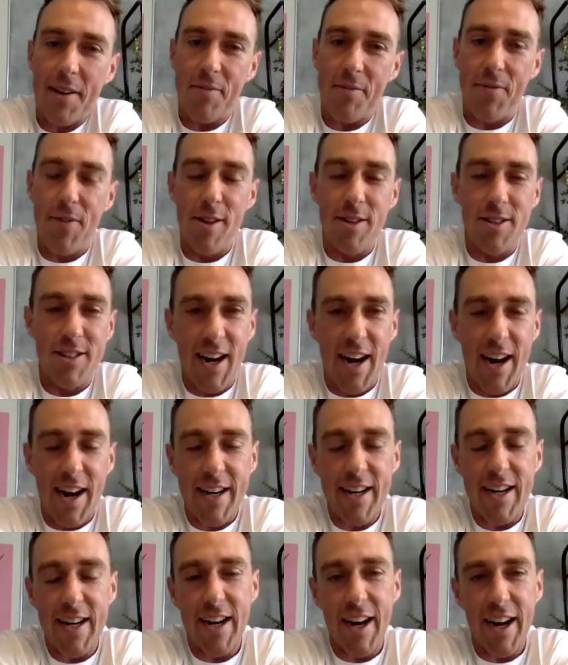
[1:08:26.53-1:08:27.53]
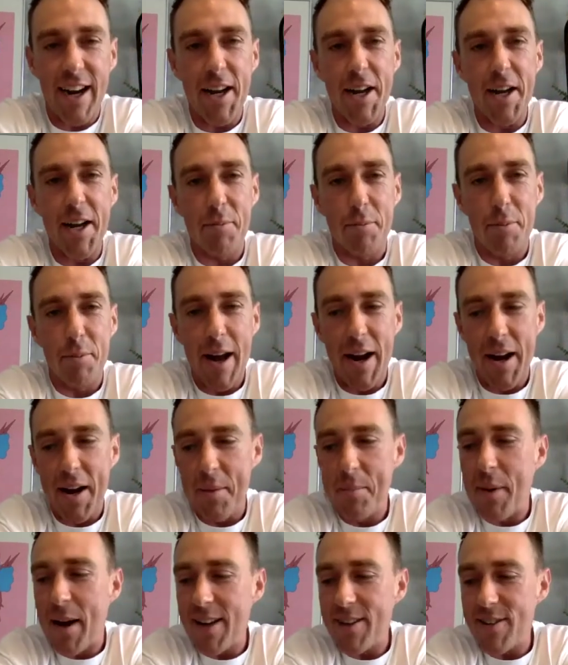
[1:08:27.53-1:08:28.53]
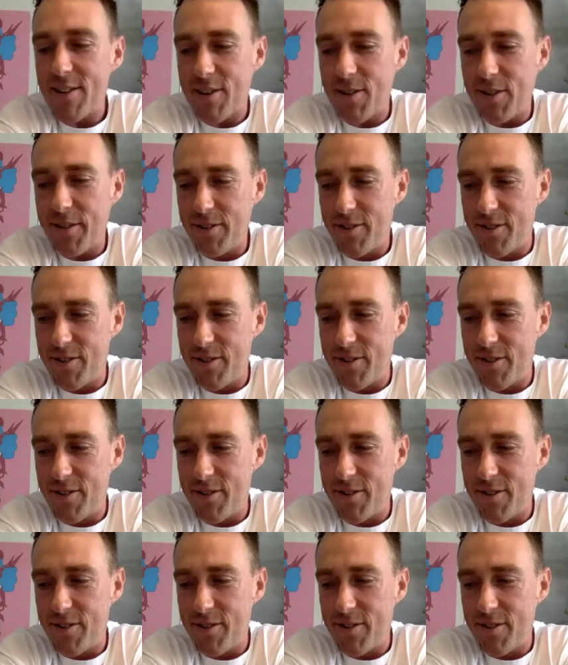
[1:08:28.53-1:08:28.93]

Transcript: It feels like riding a bicycle.